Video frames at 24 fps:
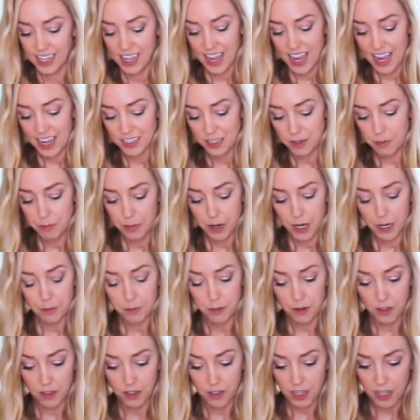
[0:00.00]
has a
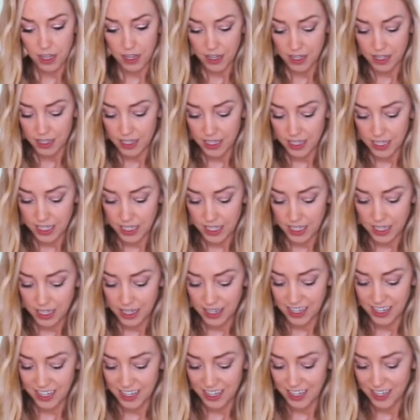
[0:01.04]
purple
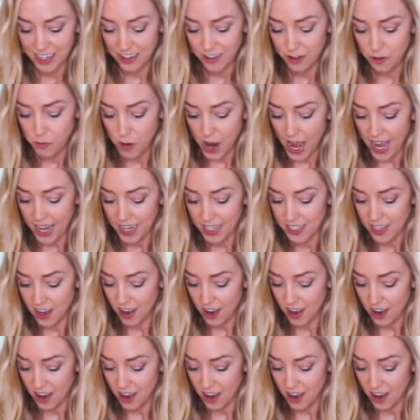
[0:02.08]
wax